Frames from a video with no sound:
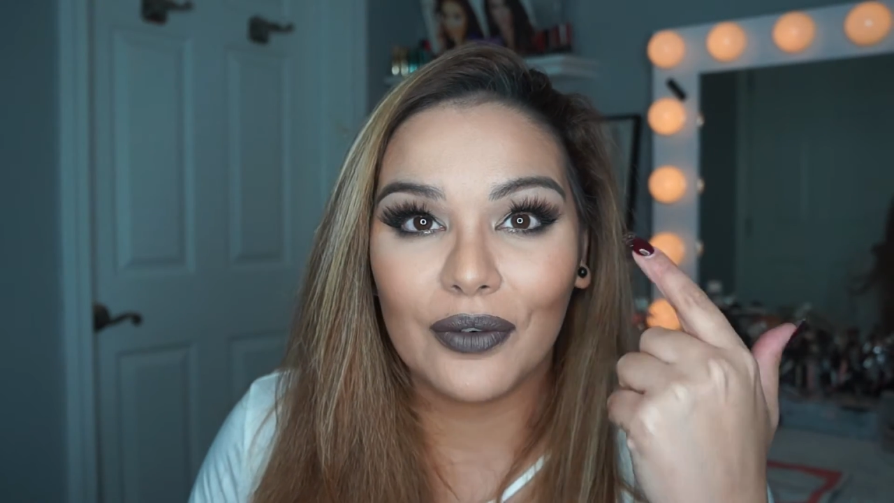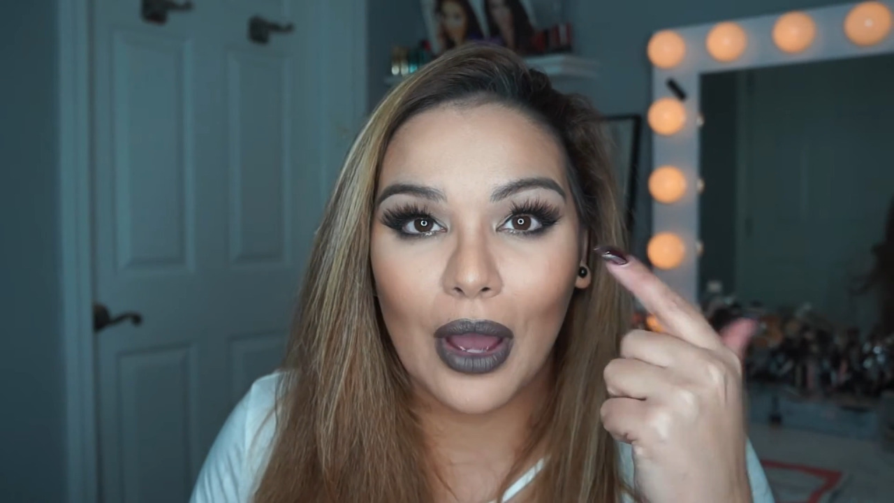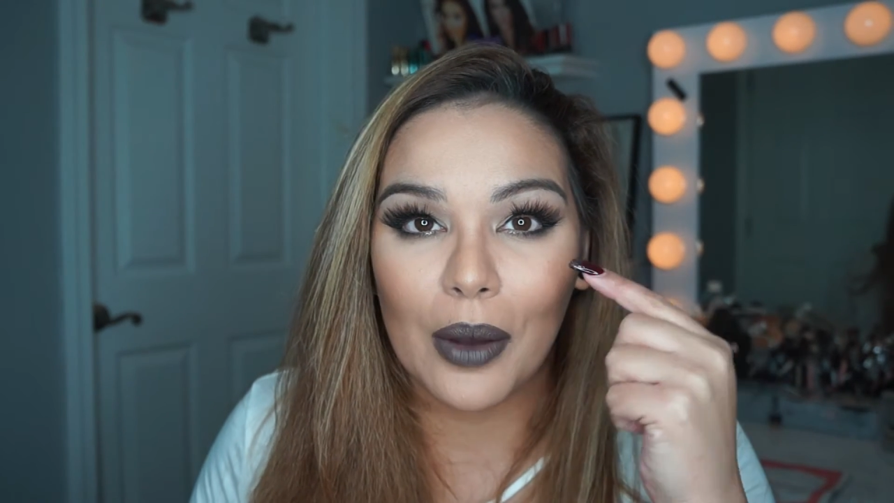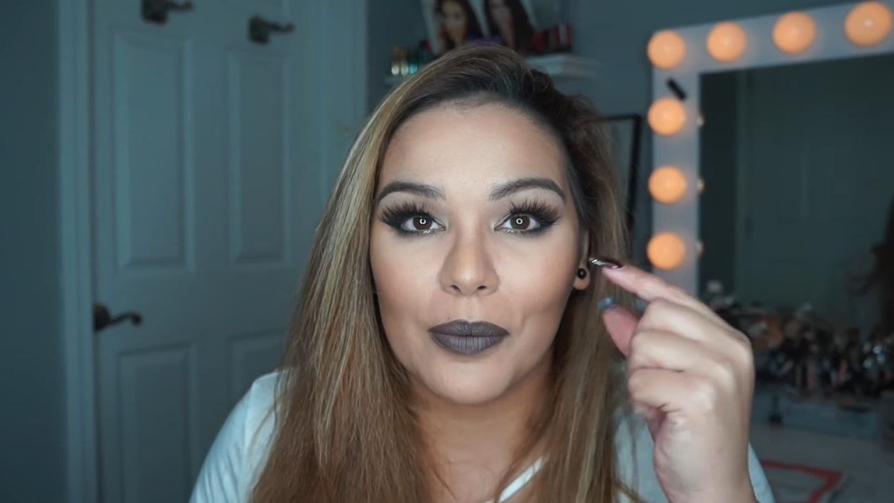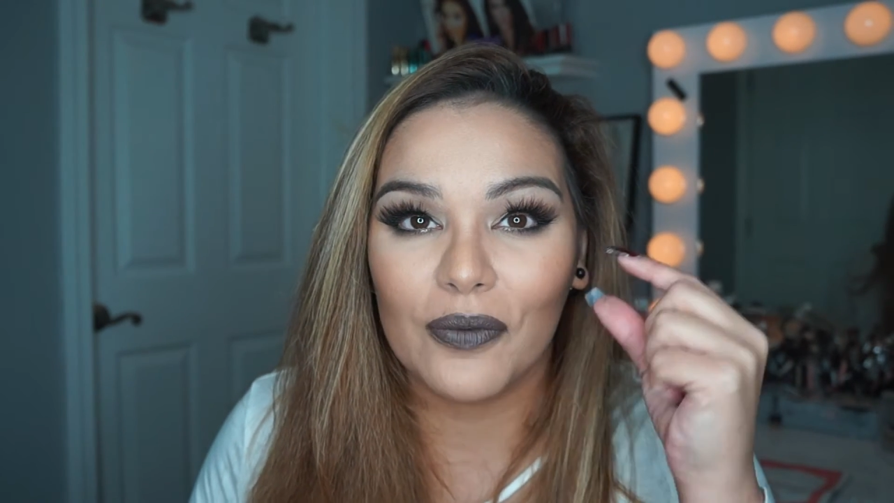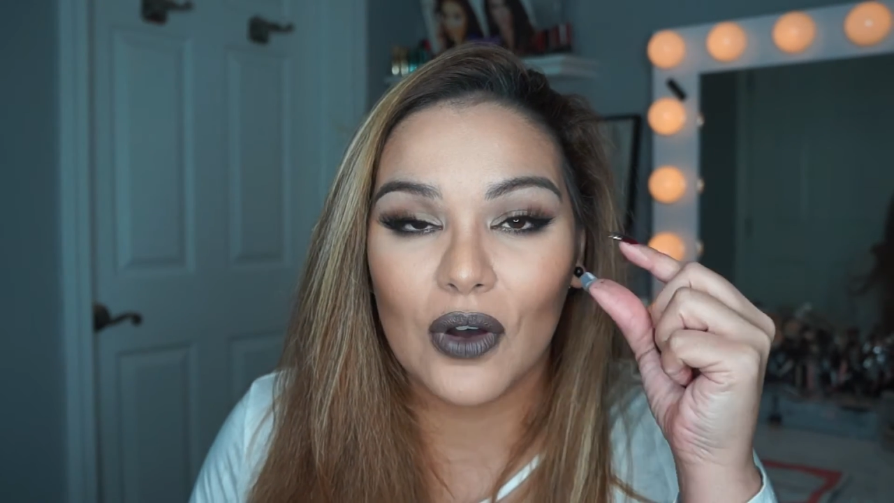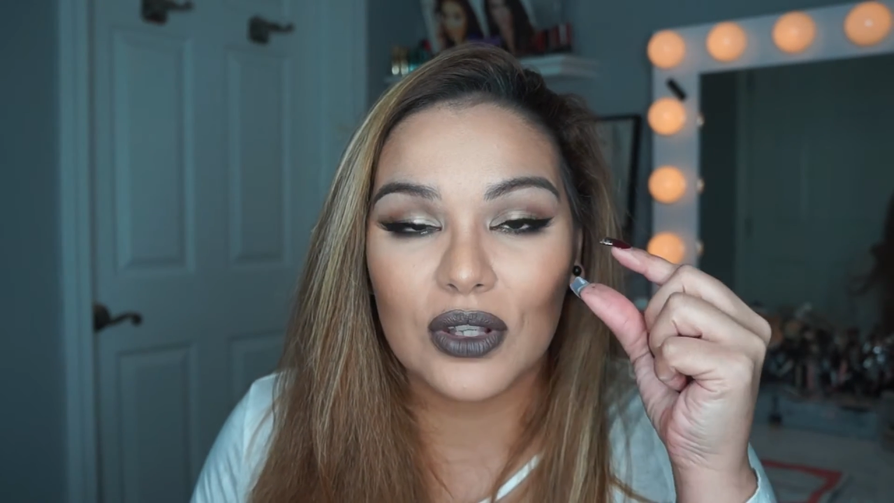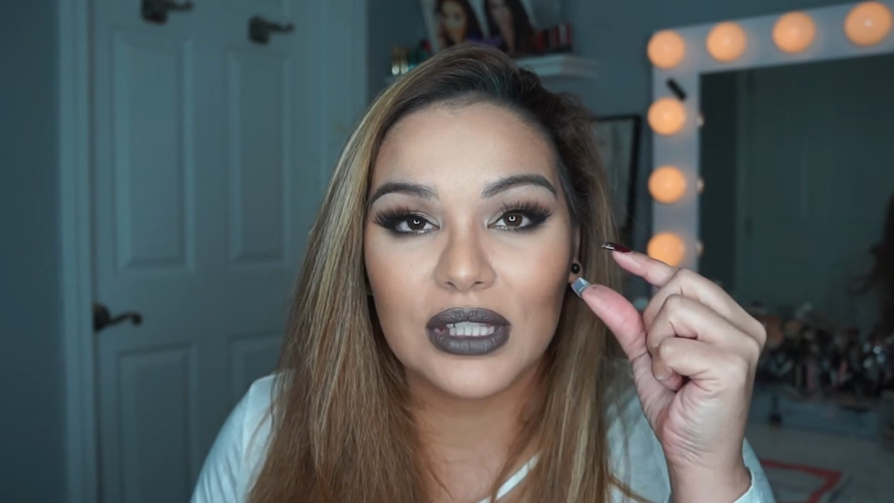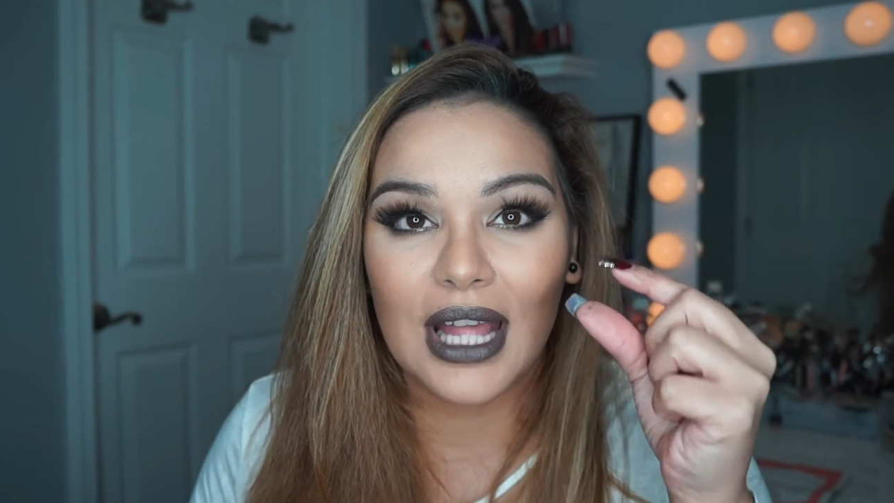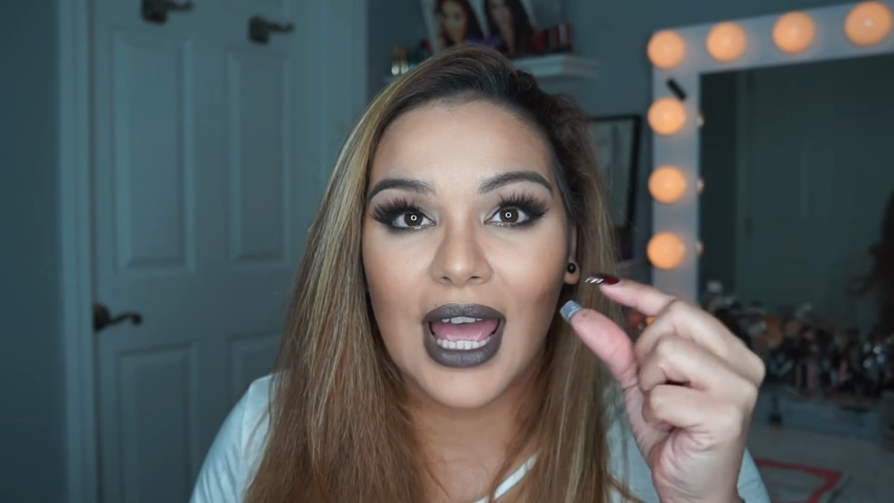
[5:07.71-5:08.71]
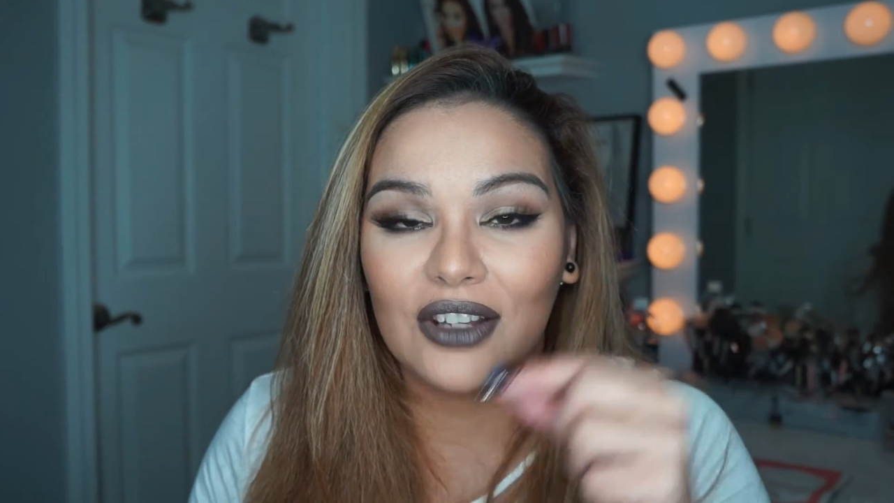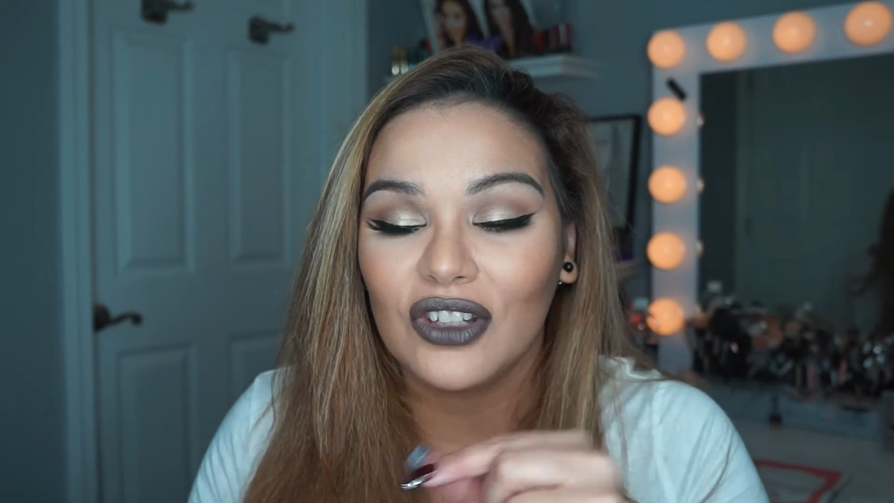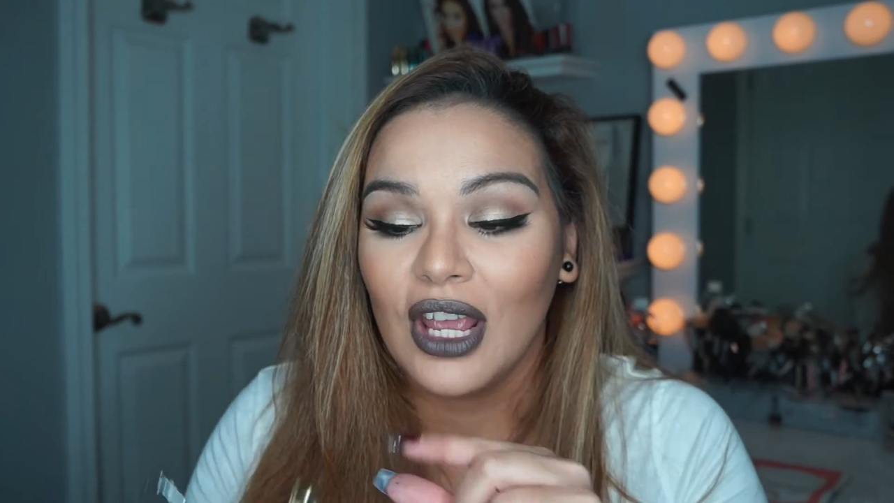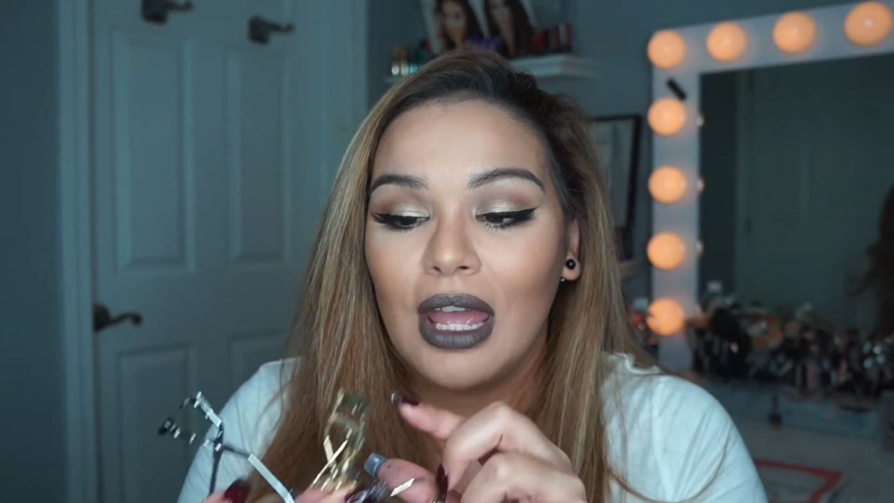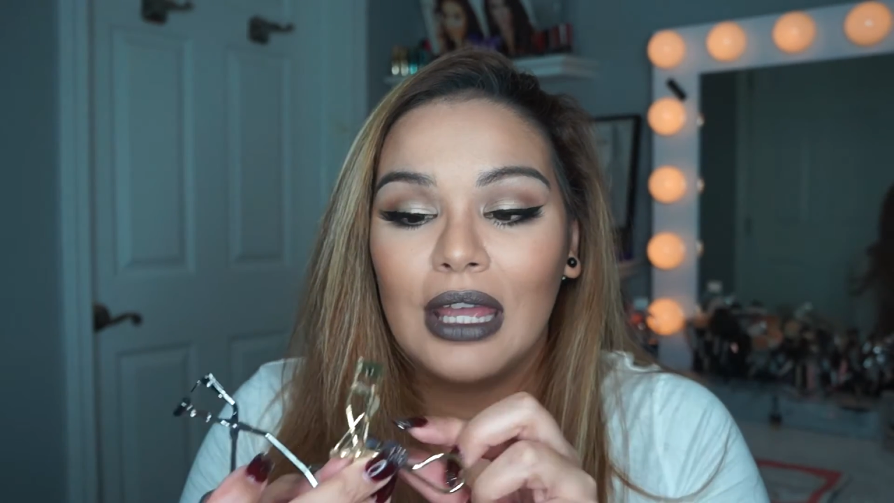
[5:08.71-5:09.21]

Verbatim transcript: um, false lash